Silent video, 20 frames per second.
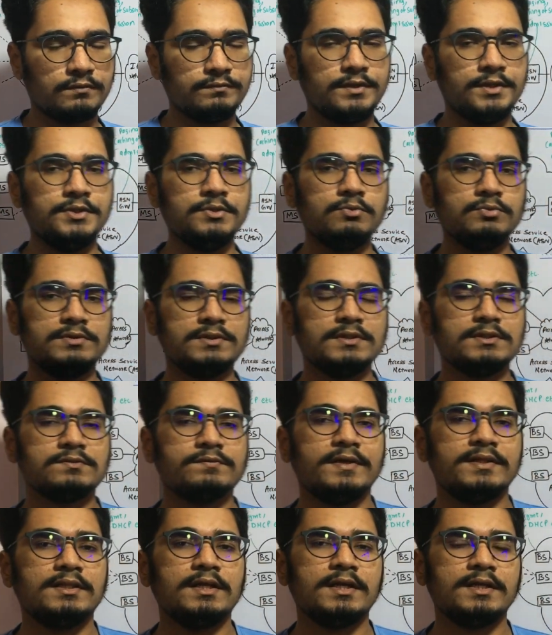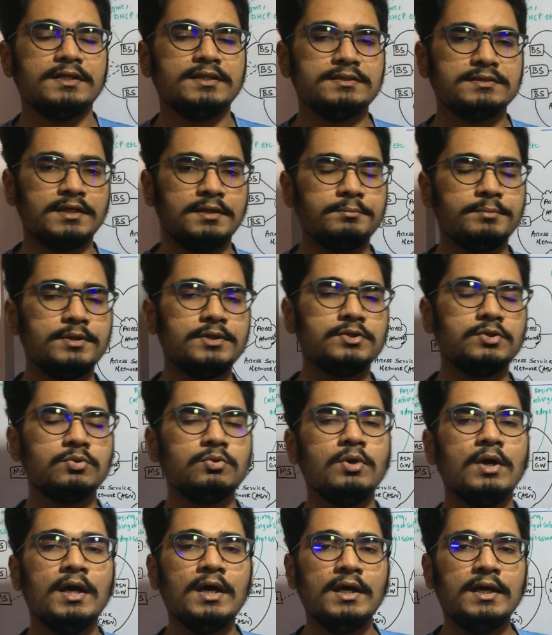of the users, whether he is able
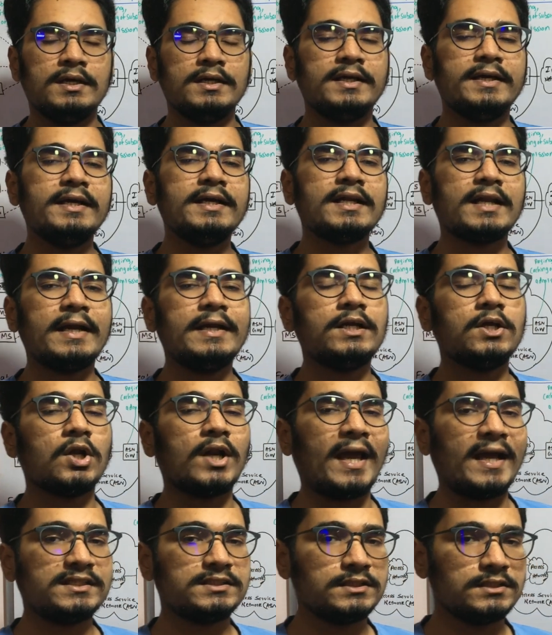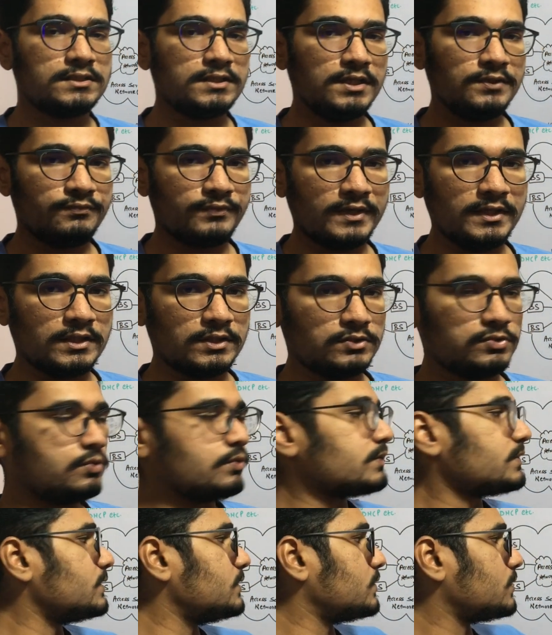to read, write or access different
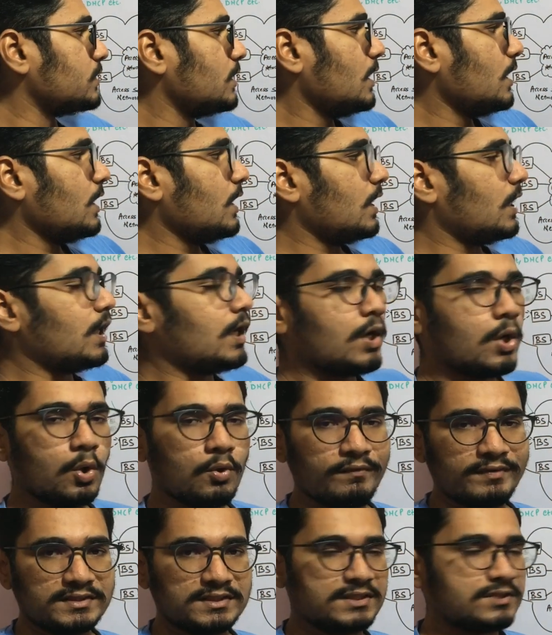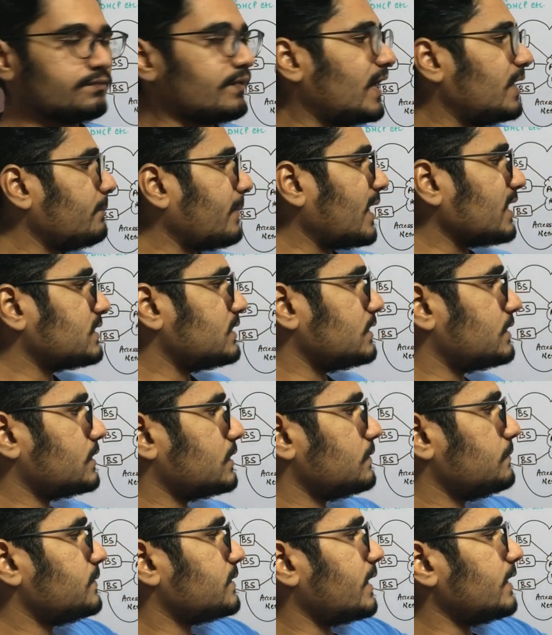resources uh, over this WiMAX
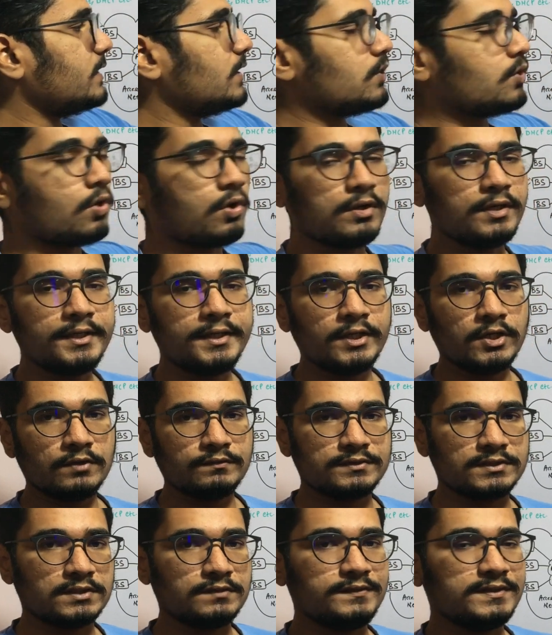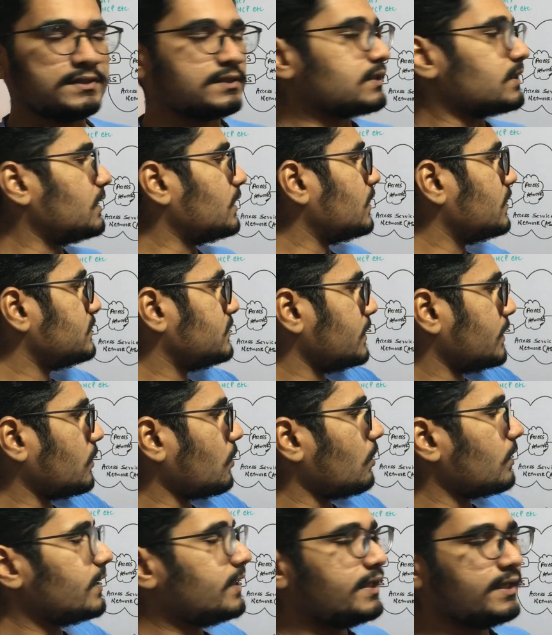systems, and the quality of service uh,
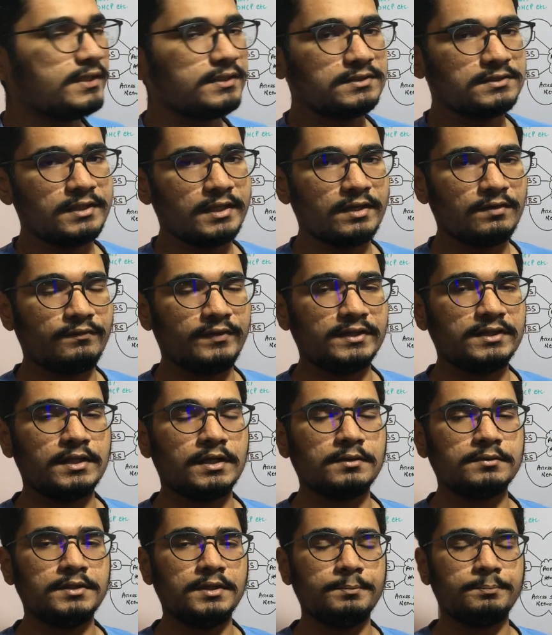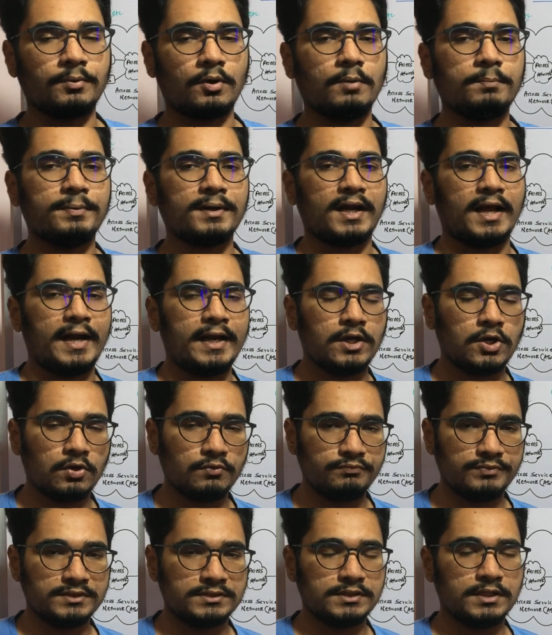security is there, whether the proper
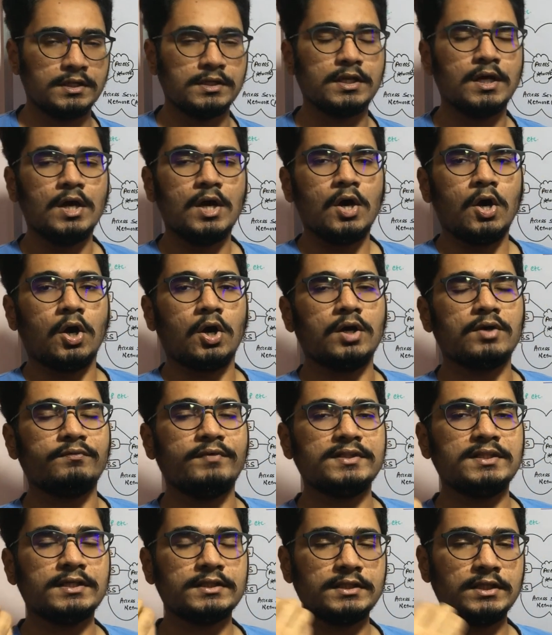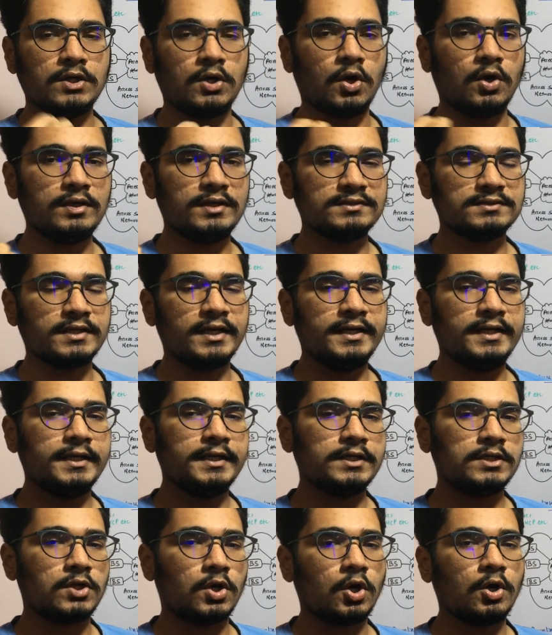handoff is done or whether the call is
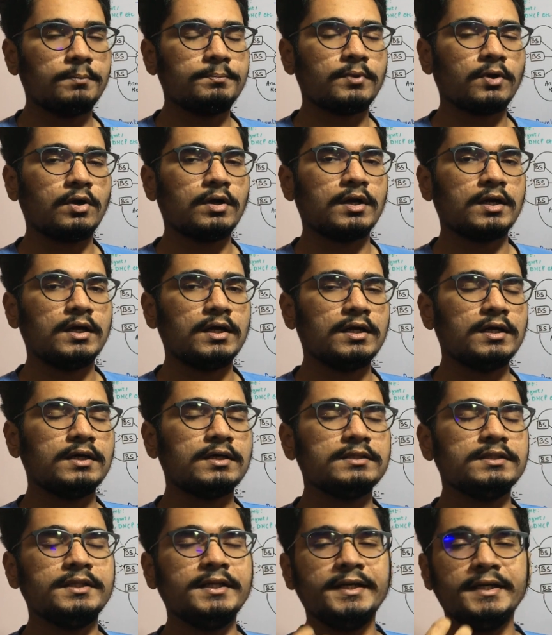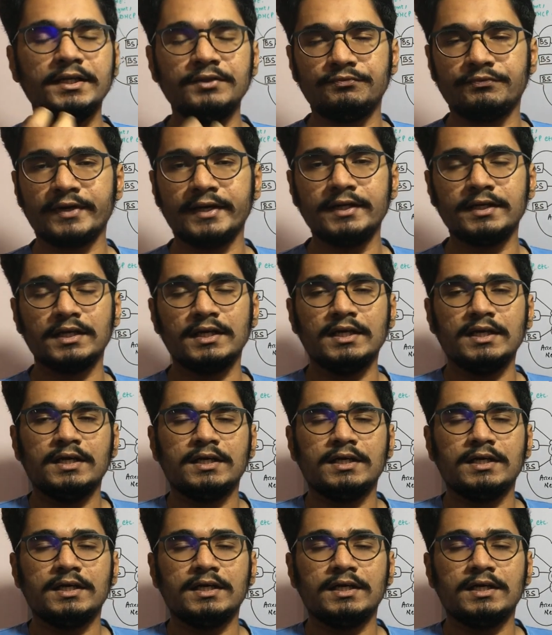getting dropped, or uh, the different